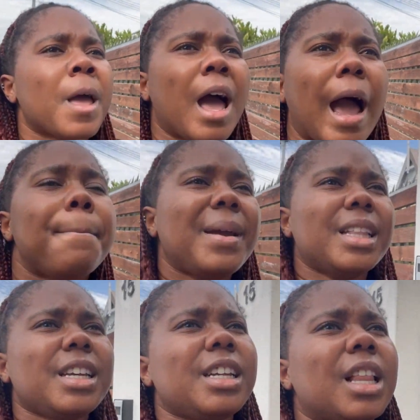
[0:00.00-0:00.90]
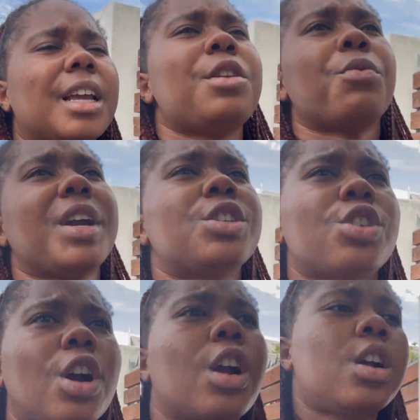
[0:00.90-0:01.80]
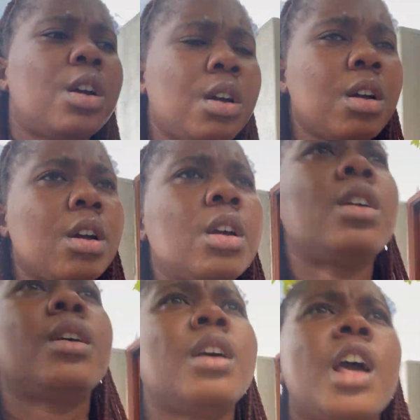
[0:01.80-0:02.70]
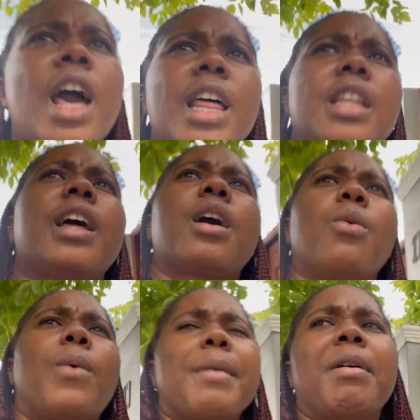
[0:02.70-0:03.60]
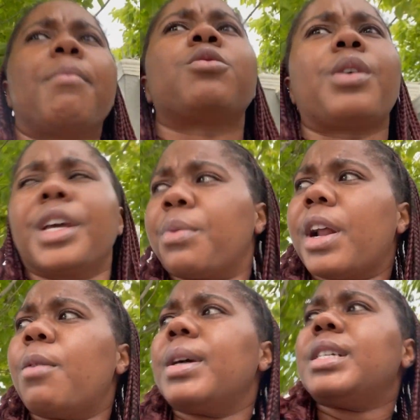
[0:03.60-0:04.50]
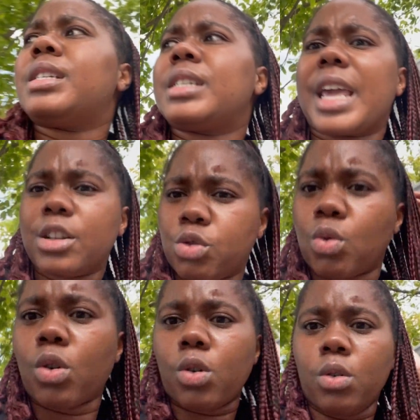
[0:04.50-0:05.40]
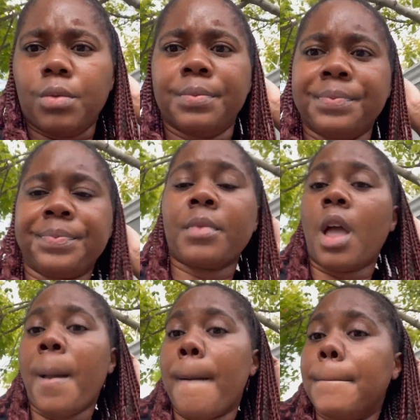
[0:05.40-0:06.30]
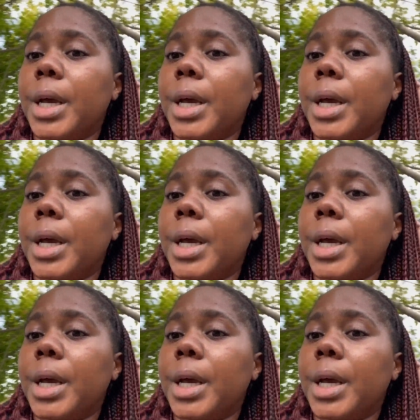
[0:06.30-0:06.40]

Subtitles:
I mainly need like an eraser and then like white paper so I can write out my schedule. But